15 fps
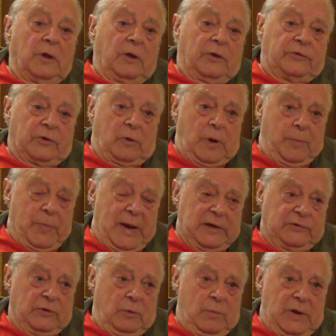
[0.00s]
So I
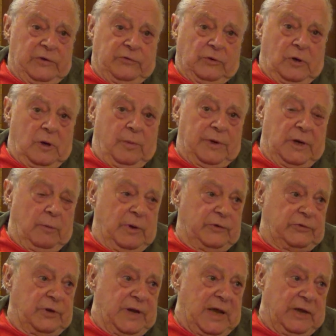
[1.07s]
packed up my job and I went
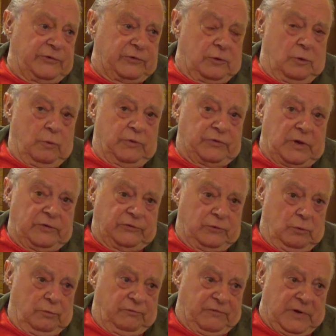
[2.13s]
to Nassau, which I
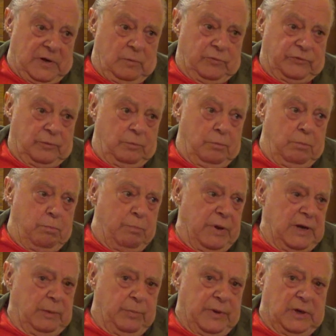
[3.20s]
soon found was a
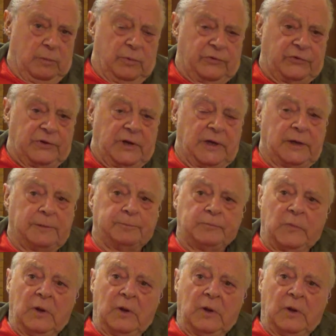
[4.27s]
big, big mistake.